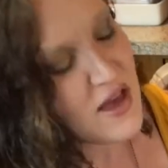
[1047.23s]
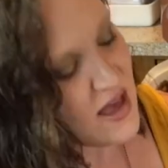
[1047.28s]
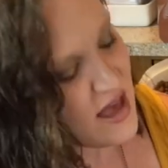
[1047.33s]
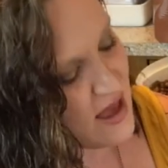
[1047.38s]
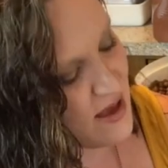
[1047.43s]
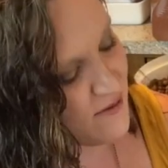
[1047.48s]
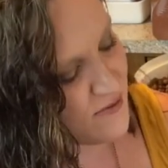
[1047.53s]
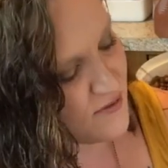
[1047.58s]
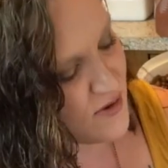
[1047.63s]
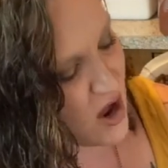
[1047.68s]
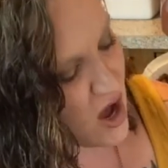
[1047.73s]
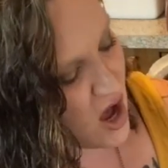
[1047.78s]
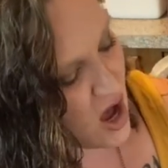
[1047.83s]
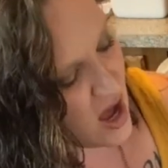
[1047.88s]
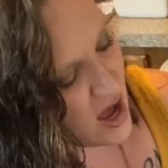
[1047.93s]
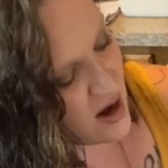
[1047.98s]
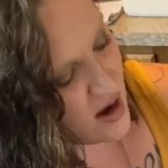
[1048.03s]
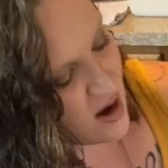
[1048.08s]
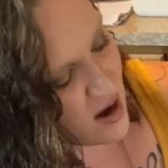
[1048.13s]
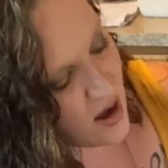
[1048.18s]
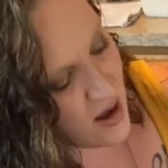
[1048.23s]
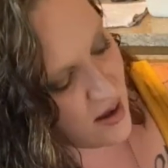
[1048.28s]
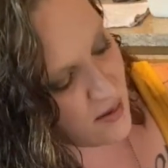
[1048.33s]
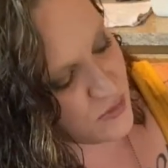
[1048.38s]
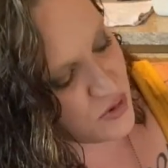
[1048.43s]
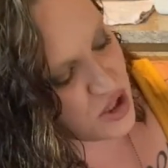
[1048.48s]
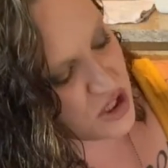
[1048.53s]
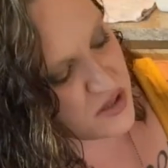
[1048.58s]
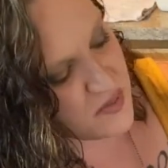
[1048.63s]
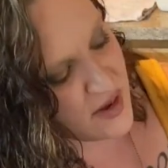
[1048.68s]
If not,
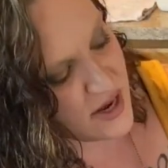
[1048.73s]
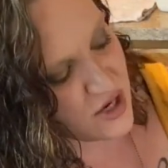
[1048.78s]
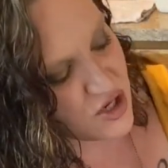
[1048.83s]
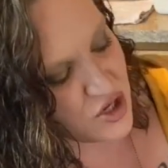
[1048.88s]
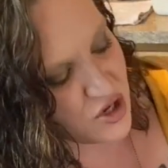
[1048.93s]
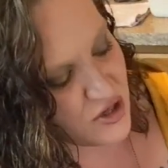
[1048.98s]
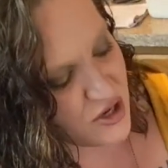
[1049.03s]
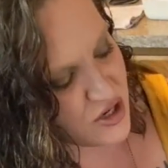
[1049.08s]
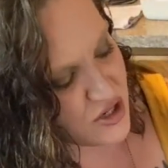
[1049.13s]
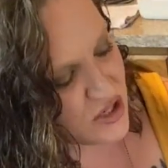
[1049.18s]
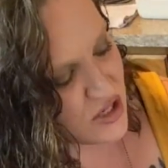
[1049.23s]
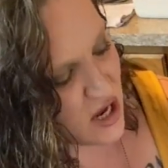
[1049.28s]
just make sure there's